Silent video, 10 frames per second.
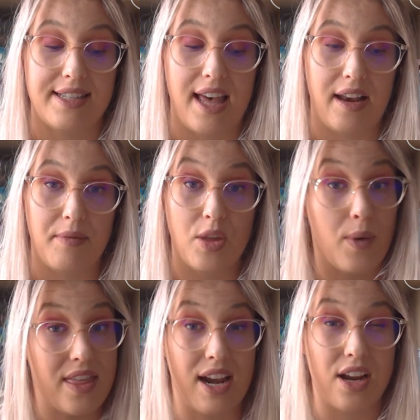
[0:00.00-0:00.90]
that the
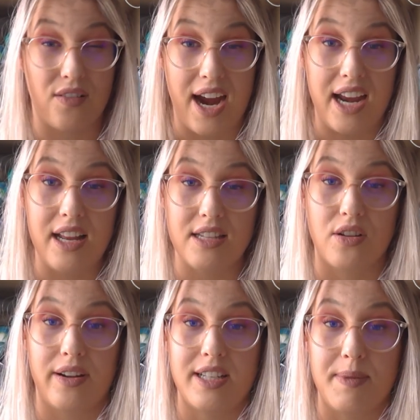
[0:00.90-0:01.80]
way that I grade is
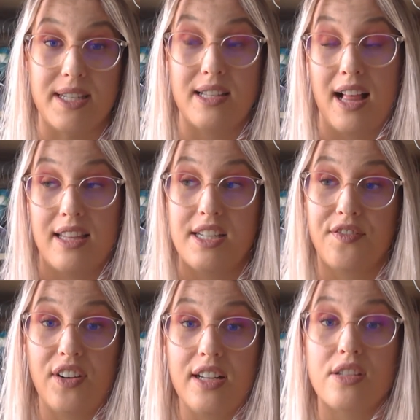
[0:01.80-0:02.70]
going to be slightly different.